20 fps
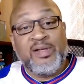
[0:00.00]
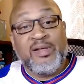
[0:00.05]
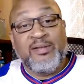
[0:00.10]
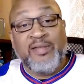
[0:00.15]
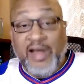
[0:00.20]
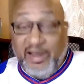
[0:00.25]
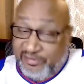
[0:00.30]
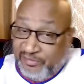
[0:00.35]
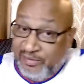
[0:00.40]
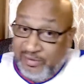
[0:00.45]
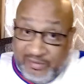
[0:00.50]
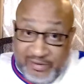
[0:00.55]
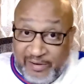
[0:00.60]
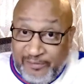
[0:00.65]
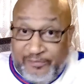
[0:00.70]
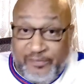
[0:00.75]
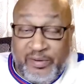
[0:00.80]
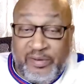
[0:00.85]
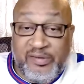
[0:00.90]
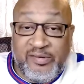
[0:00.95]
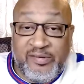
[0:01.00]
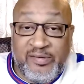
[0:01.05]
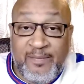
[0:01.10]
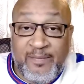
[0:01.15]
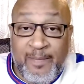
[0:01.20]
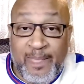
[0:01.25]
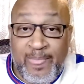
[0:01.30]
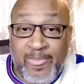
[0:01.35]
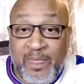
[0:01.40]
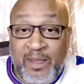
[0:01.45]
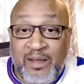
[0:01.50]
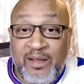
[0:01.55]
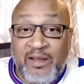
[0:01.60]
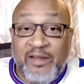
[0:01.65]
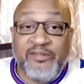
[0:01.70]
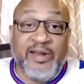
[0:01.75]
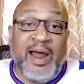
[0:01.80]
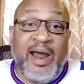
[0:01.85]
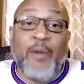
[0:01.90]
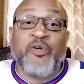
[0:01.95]
That's the difference.
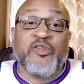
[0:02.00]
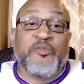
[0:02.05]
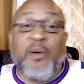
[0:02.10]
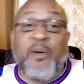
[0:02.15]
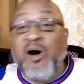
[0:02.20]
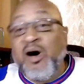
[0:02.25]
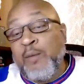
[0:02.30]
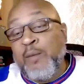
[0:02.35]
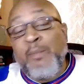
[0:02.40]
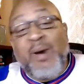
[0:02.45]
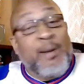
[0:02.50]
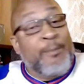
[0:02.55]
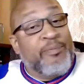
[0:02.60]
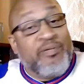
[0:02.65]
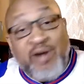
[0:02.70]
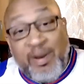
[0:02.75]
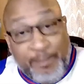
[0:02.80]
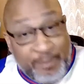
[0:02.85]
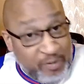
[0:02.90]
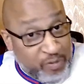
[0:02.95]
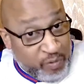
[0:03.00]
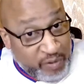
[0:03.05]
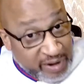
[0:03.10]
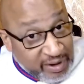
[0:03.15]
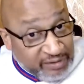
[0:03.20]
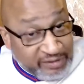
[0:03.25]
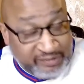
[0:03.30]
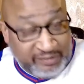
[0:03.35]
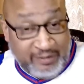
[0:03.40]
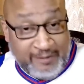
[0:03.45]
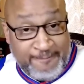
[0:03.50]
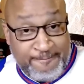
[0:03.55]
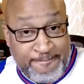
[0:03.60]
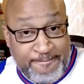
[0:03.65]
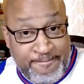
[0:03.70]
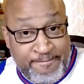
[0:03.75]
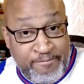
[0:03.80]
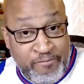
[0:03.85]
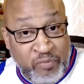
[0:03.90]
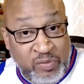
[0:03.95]
So that was part of my preparation.
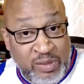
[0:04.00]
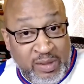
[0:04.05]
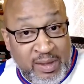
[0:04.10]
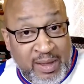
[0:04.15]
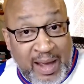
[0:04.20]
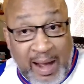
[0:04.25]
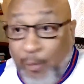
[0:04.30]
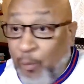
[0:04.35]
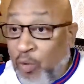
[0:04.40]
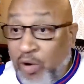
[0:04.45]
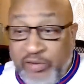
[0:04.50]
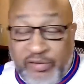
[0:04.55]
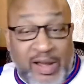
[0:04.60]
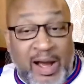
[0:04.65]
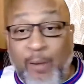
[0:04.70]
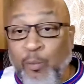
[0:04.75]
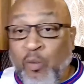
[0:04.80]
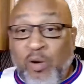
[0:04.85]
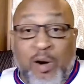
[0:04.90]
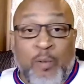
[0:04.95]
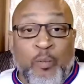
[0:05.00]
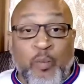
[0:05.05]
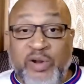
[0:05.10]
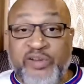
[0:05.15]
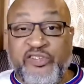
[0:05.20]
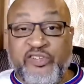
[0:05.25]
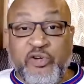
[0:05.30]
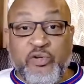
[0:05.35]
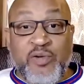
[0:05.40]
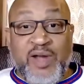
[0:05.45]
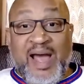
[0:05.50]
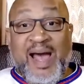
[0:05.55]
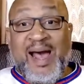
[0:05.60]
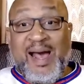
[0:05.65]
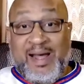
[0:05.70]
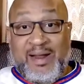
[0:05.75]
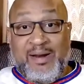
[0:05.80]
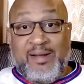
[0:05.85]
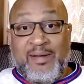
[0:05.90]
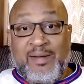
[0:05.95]
I want what you
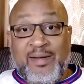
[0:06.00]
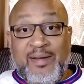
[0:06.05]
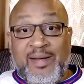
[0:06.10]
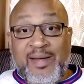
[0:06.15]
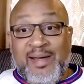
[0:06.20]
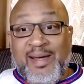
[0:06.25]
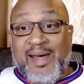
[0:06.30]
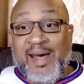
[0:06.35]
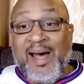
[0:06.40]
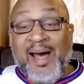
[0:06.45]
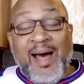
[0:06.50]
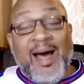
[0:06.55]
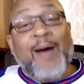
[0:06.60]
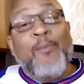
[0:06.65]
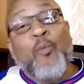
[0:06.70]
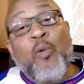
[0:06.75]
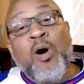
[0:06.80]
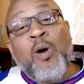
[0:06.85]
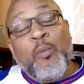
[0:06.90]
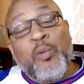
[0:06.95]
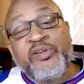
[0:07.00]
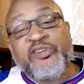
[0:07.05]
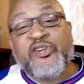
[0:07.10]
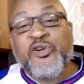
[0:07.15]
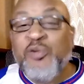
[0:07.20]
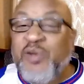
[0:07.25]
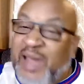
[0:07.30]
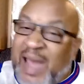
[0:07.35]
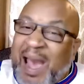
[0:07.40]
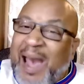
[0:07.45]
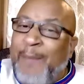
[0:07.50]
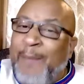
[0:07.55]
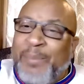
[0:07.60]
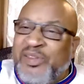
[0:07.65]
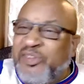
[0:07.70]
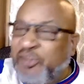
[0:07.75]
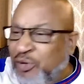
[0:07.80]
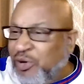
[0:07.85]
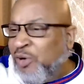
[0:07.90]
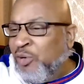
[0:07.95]
got. I want what you got,
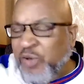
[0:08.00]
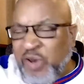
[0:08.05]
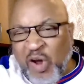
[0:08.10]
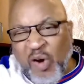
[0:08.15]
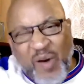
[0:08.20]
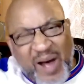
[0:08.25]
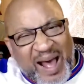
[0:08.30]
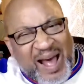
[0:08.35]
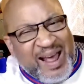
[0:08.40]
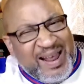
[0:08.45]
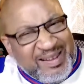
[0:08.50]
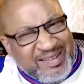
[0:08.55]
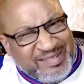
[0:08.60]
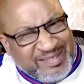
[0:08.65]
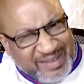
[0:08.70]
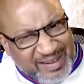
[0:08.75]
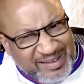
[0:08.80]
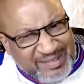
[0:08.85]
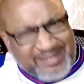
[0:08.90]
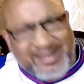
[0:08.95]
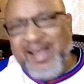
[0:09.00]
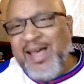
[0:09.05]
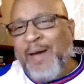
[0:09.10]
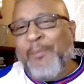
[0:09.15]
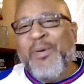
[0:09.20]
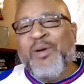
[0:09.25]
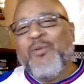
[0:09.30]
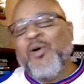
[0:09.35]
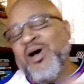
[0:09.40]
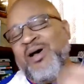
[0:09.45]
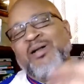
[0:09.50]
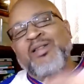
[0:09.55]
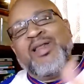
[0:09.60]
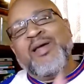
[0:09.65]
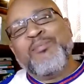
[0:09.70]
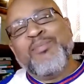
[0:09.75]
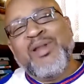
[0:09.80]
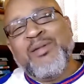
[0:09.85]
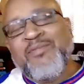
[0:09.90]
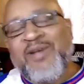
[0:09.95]
but you don't know I exist. I mean,
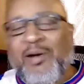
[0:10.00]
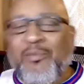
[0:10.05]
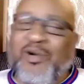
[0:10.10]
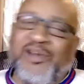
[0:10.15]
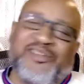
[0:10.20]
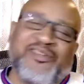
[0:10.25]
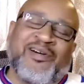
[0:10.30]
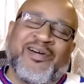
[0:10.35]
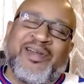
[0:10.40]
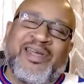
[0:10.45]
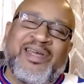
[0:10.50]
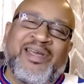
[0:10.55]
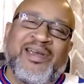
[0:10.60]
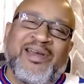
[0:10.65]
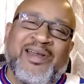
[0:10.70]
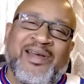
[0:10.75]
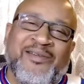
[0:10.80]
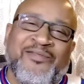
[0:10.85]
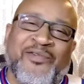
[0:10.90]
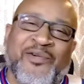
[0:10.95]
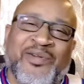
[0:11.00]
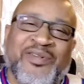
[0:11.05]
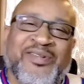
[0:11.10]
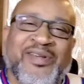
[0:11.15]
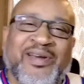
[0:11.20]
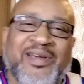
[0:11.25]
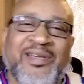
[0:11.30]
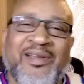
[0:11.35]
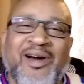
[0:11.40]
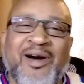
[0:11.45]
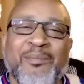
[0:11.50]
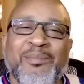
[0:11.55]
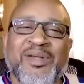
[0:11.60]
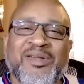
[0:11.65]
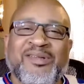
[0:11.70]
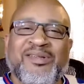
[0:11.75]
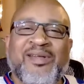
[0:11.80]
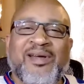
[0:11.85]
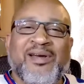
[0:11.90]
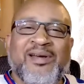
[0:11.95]
I want y'all to hear that for a second. Y'all
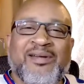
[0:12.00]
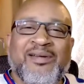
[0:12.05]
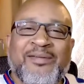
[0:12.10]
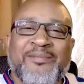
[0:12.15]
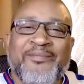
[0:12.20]
missed that.